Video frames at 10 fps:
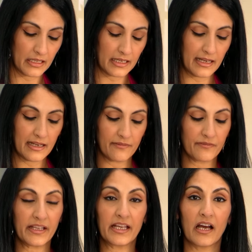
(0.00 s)

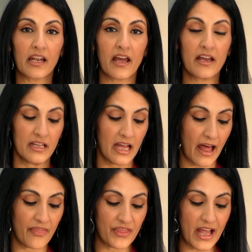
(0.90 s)
Lovely colour,
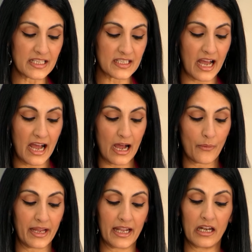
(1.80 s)
and that's
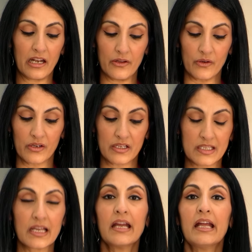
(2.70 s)
how it
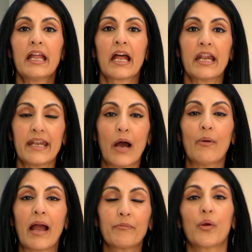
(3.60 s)
looks. Now
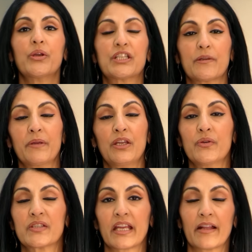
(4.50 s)
I'm going to be
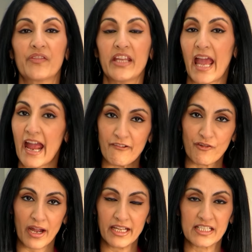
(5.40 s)
using the air
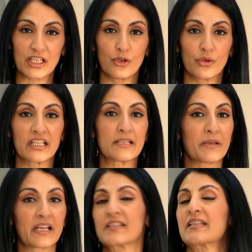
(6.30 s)
fryer to cook this
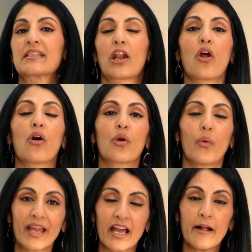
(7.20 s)
because it's a lot
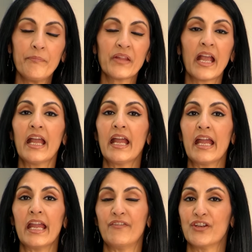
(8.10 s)
quicker.
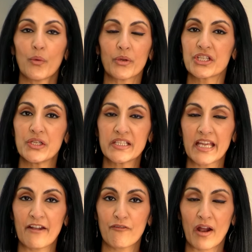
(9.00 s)
If you don't want to use the
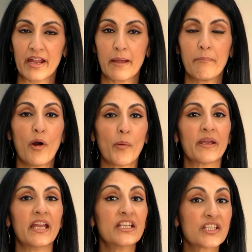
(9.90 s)
air fryer, pop
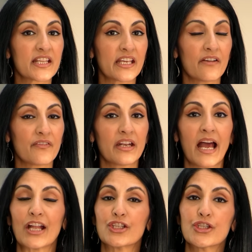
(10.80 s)
it into the oven
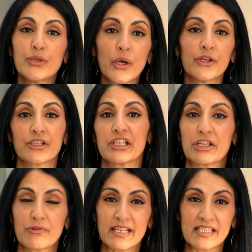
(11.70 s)
at 200
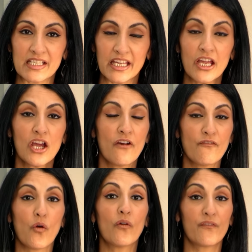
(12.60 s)
degrees C
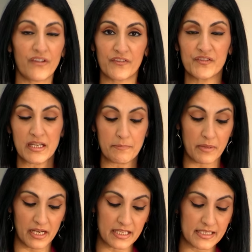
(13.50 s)
for 15
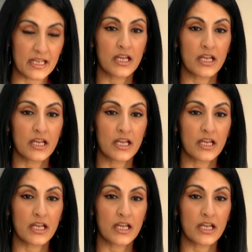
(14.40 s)
minutes.